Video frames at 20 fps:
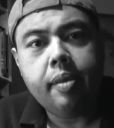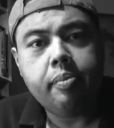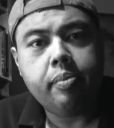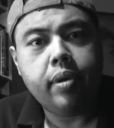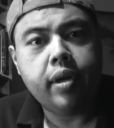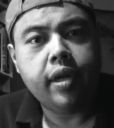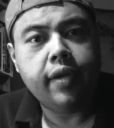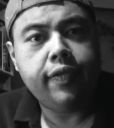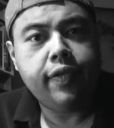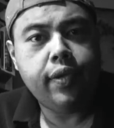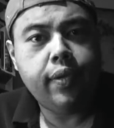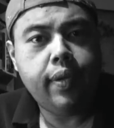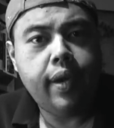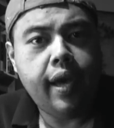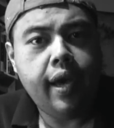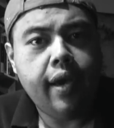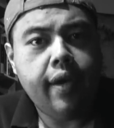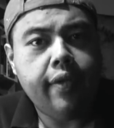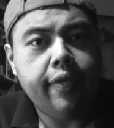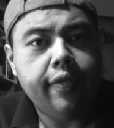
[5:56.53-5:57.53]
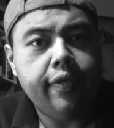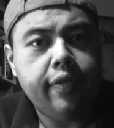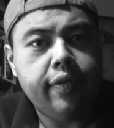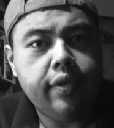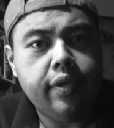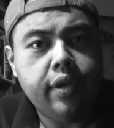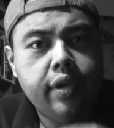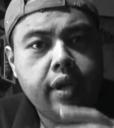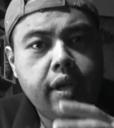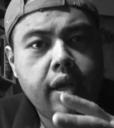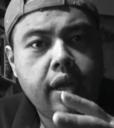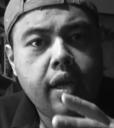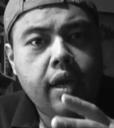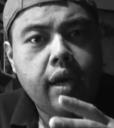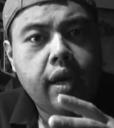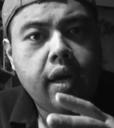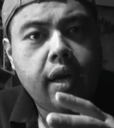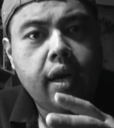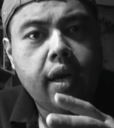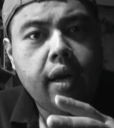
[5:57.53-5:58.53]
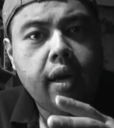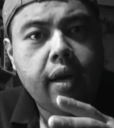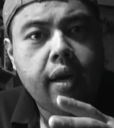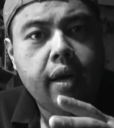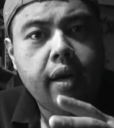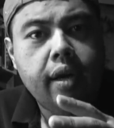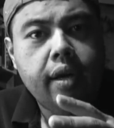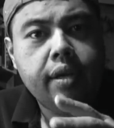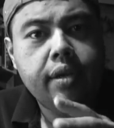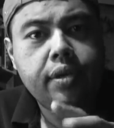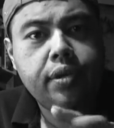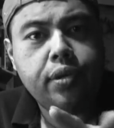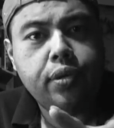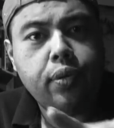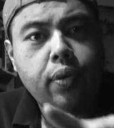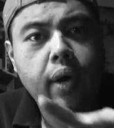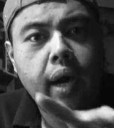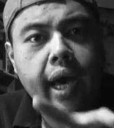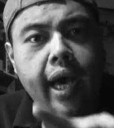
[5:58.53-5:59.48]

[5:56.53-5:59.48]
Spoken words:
But if you have two